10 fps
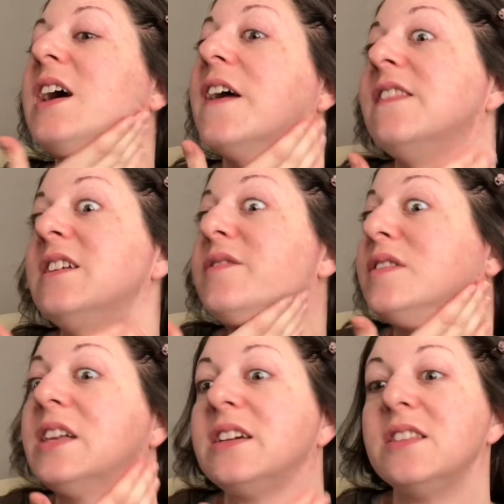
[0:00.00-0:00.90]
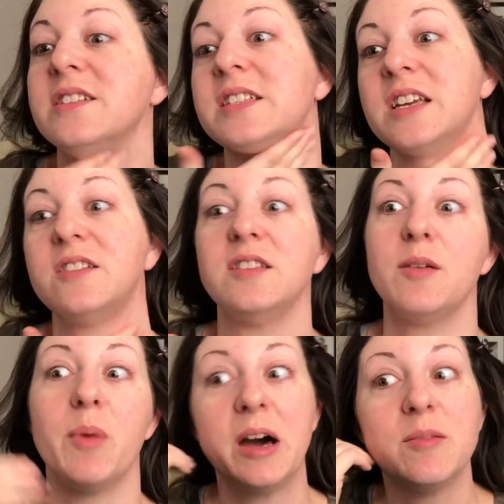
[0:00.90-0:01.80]
And then I feel like the skin on the
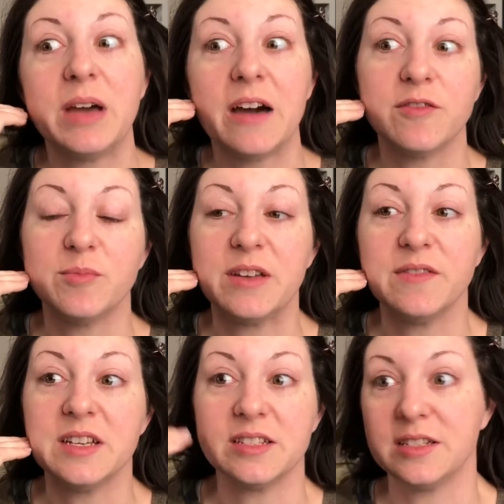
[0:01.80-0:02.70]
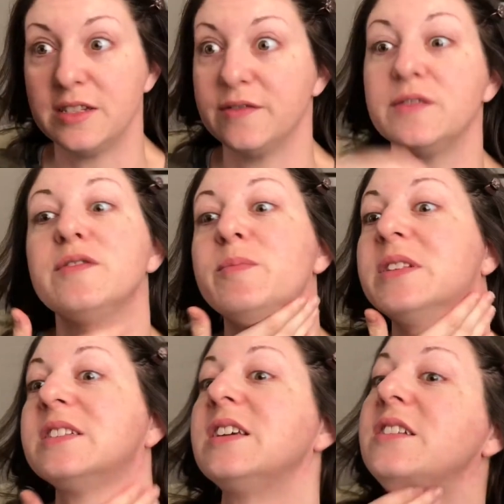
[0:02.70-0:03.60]
bottom half of my face is different from the
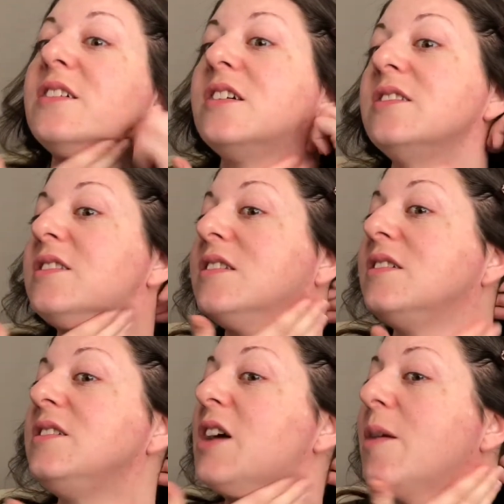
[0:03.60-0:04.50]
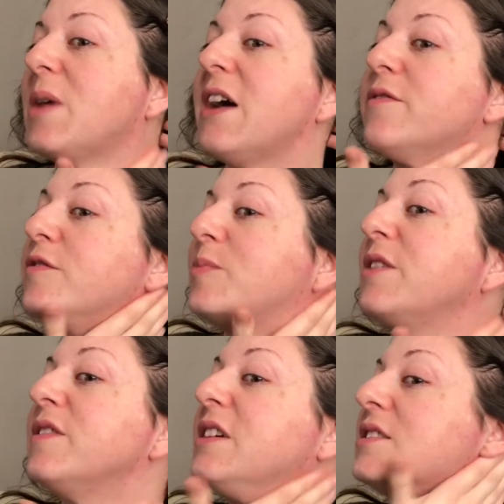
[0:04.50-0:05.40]
skin on the top half of my
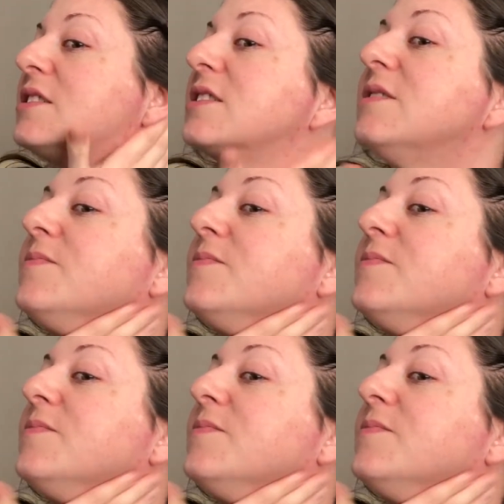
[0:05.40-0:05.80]
face.